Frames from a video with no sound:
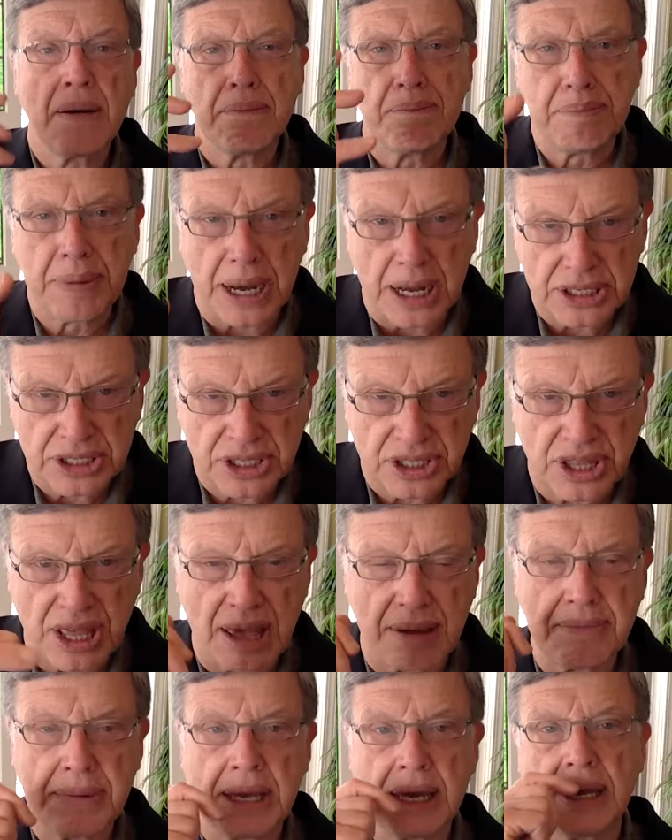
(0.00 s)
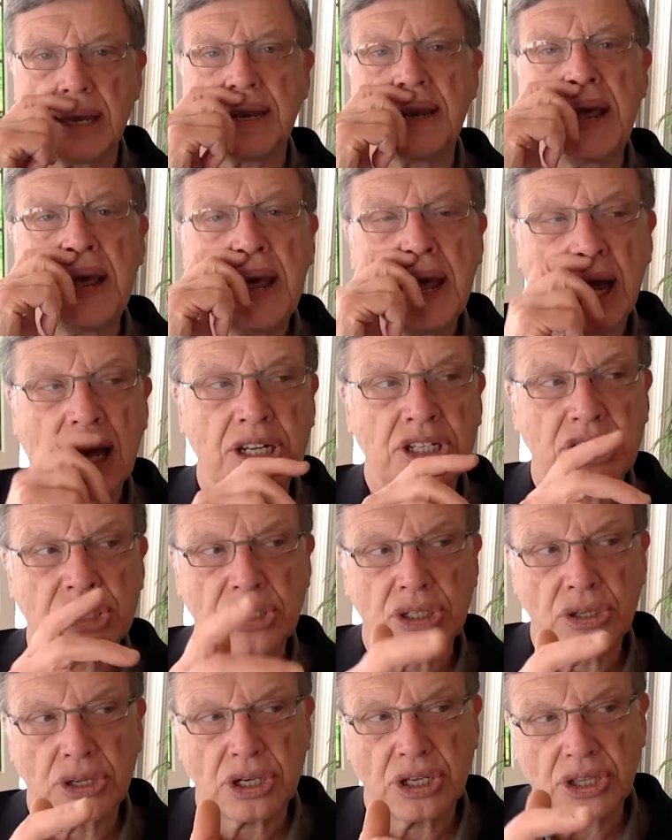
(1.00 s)
bust them in, and
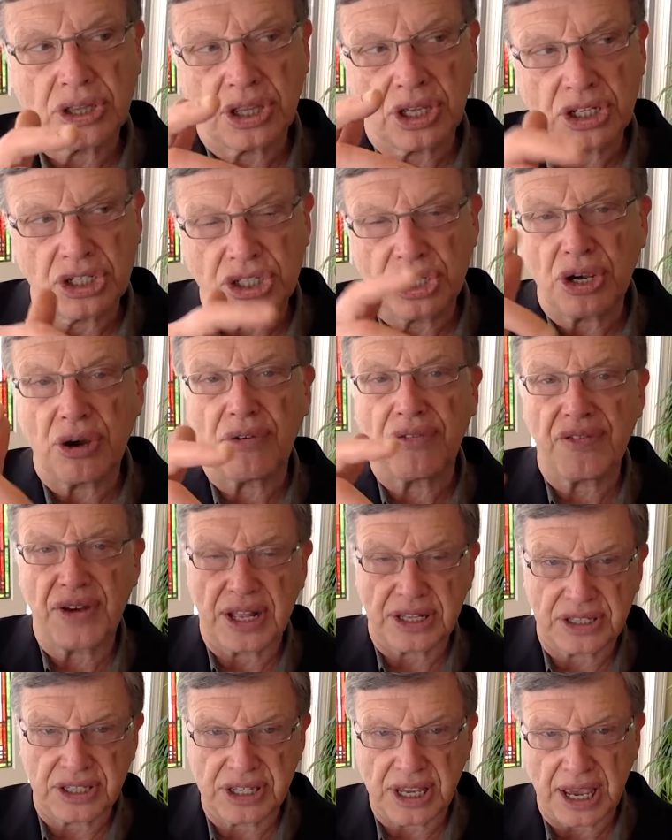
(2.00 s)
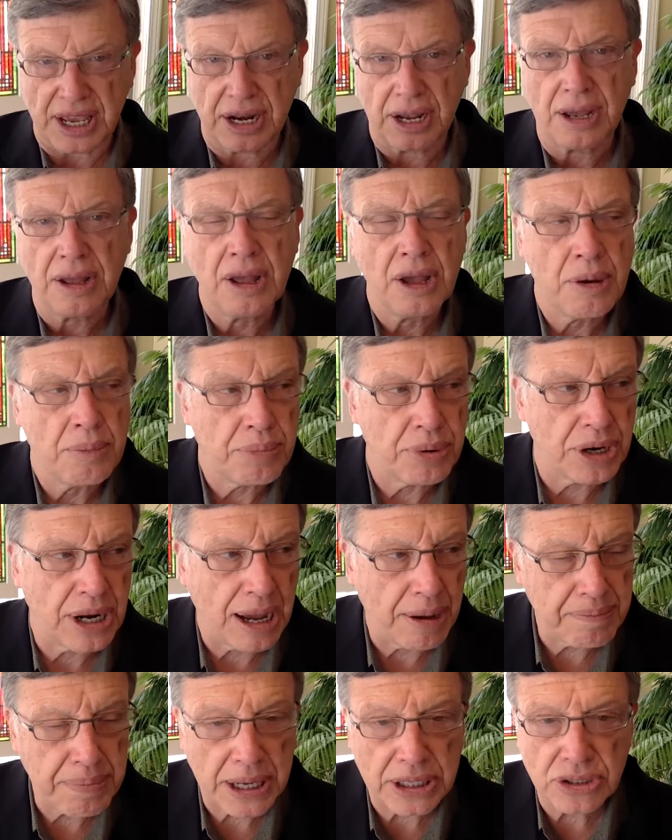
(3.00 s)
just look at the geofence data put
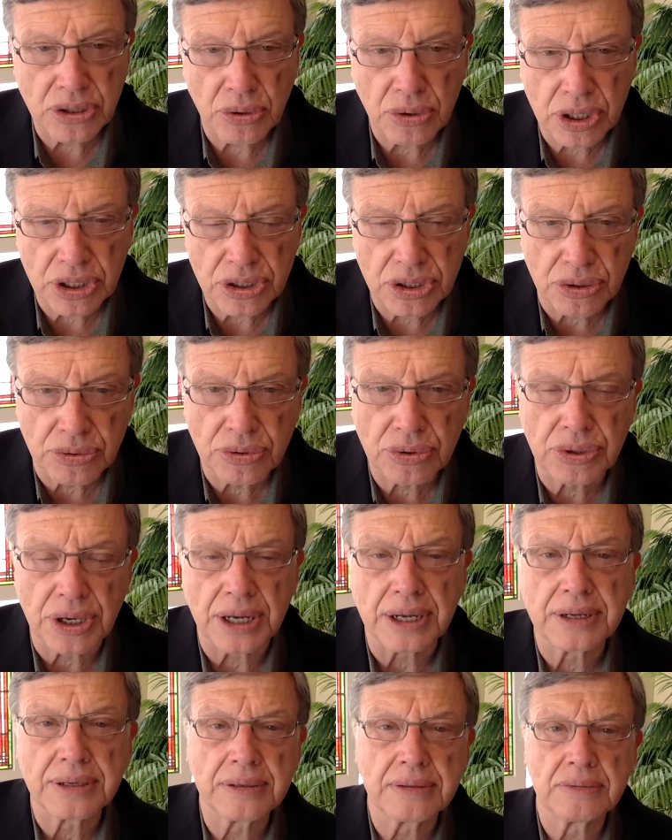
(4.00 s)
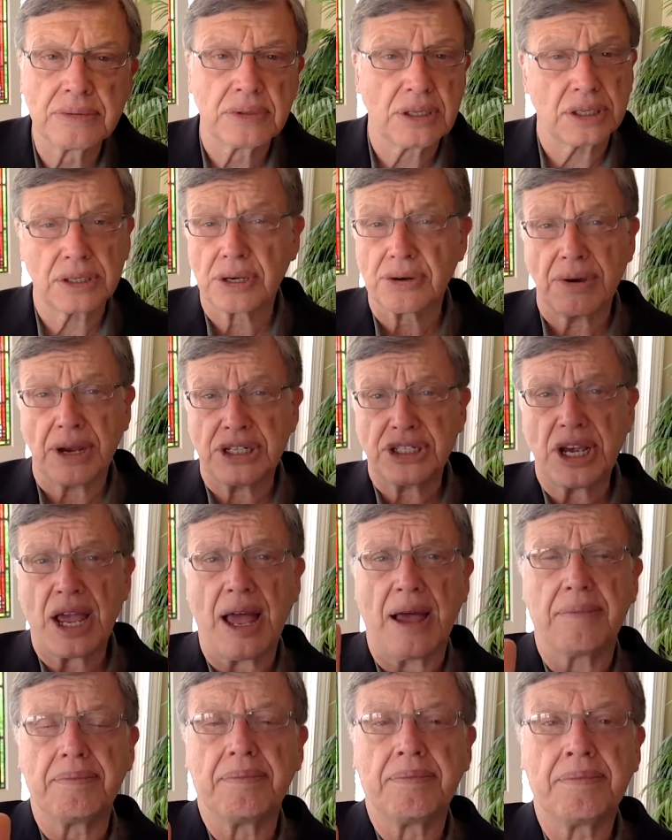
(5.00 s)
out by Tony Saruga, who does a great
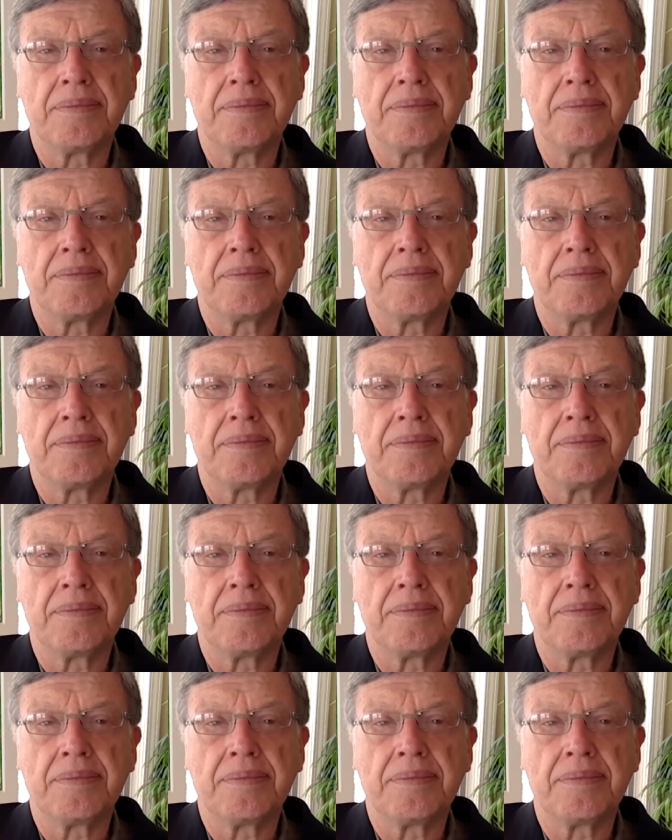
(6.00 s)
job.